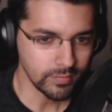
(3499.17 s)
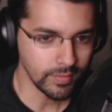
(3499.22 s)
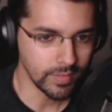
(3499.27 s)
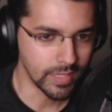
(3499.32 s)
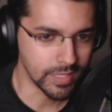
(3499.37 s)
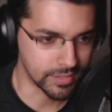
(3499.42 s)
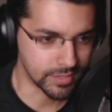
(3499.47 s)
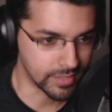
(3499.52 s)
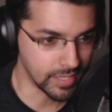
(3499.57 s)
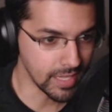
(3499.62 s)

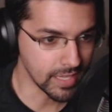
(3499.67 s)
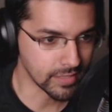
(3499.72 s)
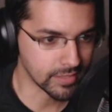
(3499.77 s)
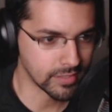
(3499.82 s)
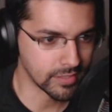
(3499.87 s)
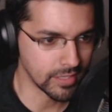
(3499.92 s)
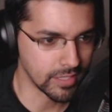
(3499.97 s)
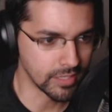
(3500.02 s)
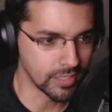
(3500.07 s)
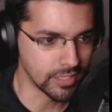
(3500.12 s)
is
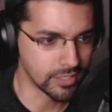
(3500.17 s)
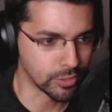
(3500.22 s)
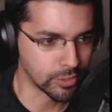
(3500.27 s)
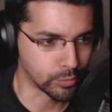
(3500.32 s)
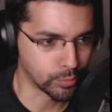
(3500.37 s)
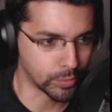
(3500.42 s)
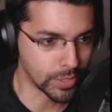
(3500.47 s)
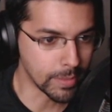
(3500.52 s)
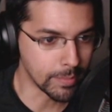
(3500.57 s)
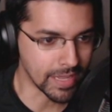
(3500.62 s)
this. It's a
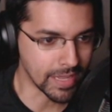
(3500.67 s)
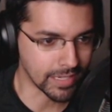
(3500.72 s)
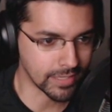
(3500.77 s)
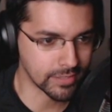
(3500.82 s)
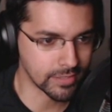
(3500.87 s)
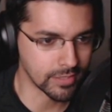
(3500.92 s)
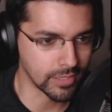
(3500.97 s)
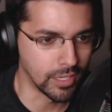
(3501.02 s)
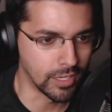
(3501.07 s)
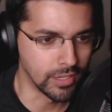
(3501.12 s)

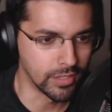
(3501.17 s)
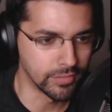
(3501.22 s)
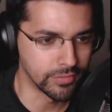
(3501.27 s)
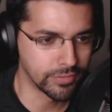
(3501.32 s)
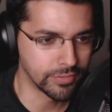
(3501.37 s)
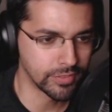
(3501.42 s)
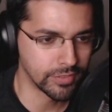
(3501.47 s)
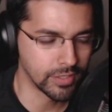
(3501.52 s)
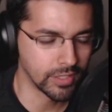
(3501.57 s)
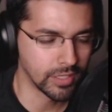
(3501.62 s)
remix
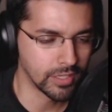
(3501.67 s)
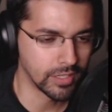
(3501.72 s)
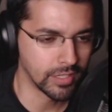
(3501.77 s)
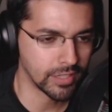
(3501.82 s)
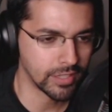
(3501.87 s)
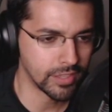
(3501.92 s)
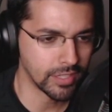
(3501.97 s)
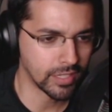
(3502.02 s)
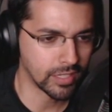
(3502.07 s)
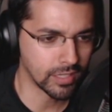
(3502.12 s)
of the, I
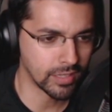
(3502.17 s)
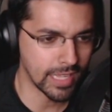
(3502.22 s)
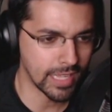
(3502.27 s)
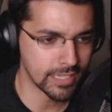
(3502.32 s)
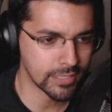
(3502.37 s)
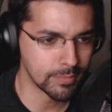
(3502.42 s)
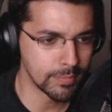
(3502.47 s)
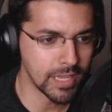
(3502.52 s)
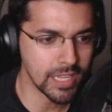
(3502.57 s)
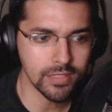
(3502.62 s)
think,
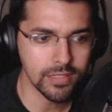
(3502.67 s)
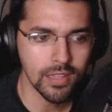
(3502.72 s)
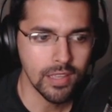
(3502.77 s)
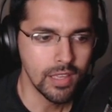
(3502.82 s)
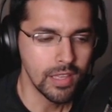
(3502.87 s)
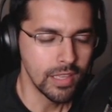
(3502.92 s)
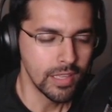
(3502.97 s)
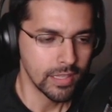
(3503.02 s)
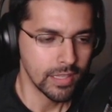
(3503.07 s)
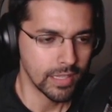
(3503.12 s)
Classmate,
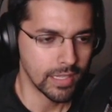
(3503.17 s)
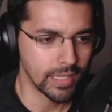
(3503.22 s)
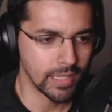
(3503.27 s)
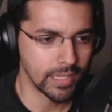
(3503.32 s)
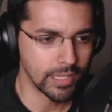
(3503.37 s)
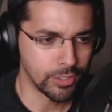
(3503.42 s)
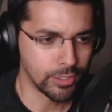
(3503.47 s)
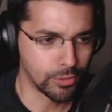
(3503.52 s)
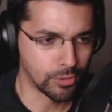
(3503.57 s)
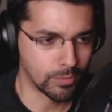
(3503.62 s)

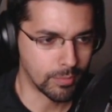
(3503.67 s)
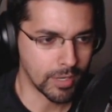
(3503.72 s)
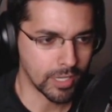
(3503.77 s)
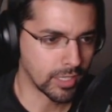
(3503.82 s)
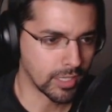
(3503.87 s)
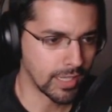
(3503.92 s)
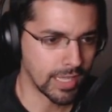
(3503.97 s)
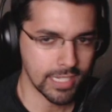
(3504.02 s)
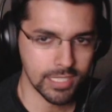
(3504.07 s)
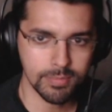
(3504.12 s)
You're My
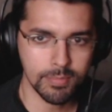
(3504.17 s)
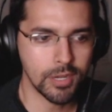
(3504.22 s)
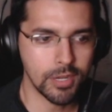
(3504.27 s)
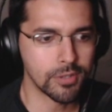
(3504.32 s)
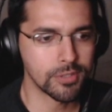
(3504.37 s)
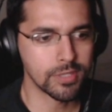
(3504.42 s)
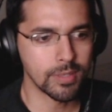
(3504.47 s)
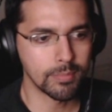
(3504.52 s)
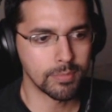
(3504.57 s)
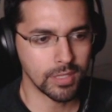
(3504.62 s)
Classmate or
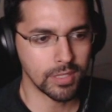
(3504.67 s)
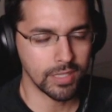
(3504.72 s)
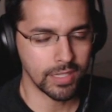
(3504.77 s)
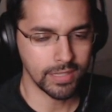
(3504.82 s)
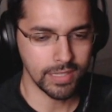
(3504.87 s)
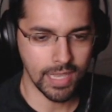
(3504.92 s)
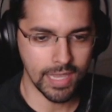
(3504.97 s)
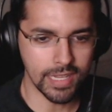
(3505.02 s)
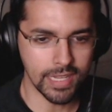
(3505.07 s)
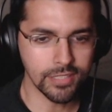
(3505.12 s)
something like
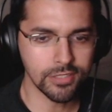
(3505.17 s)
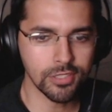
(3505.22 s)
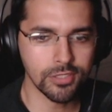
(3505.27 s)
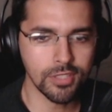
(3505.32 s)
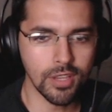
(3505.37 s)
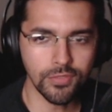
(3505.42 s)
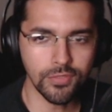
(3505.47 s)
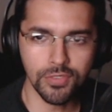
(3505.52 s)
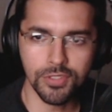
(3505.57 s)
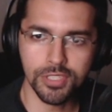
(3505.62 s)
that. It's a
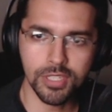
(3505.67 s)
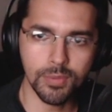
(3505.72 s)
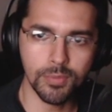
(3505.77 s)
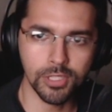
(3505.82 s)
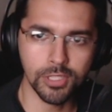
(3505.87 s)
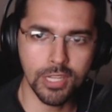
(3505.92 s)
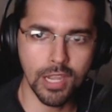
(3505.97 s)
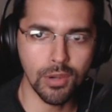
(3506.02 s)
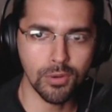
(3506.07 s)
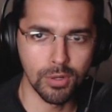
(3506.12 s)
song from
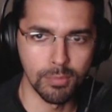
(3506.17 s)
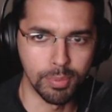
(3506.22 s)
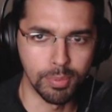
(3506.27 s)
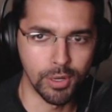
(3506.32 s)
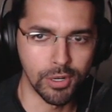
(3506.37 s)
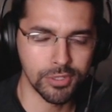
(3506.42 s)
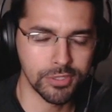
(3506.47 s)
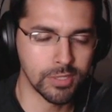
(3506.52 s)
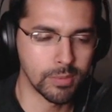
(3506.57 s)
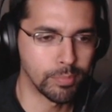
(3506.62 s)
Senran Kagura
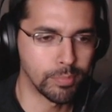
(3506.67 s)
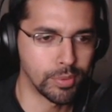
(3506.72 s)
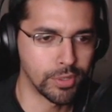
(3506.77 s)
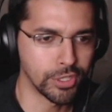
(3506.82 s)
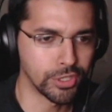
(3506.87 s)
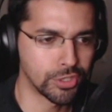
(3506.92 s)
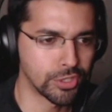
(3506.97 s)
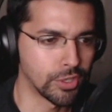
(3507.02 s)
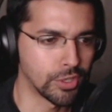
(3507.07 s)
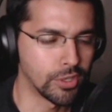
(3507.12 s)
Burst, I'm pretty
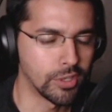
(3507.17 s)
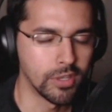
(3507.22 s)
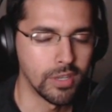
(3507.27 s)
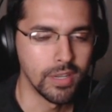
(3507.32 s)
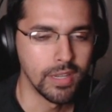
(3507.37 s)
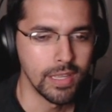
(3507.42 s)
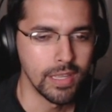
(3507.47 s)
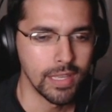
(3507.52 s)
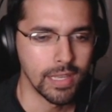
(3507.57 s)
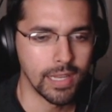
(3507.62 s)
sure.
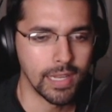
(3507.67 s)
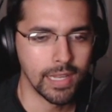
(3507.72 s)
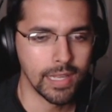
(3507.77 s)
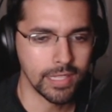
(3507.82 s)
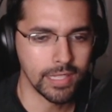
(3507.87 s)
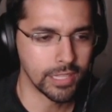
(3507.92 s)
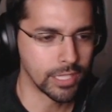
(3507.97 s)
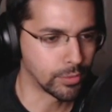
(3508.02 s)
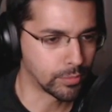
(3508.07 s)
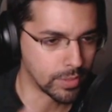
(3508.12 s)

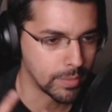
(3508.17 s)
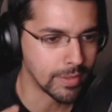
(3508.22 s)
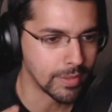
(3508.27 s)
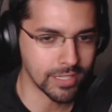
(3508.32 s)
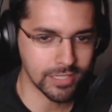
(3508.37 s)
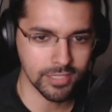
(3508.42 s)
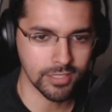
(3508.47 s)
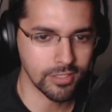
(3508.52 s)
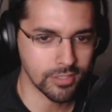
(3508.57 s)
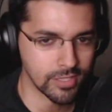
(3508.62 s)
And they
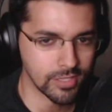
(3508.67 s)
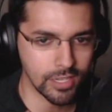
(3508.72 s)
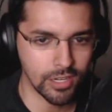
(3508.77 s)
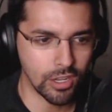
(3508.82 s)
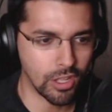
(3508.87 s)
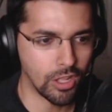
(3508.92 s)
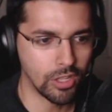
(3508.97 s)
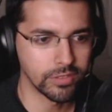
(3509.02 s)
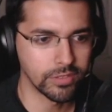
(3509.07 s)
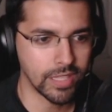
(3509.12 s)
remix it to sound
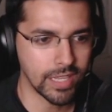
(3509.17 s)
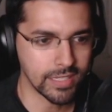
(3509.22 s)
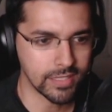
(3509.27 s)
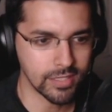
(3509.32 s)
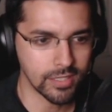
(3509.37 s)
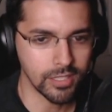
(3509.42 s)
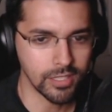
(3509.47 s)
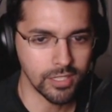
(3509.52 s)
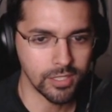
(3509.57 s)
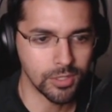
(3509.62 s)
all nice
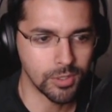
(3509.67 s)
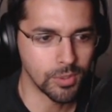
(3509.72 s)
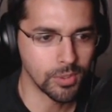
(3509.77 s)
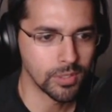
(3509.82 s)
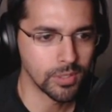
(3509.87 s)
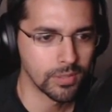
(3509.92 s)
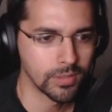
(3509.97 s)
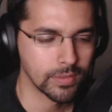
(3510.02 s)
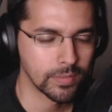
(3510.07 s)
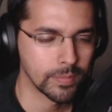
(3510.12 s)
and cool.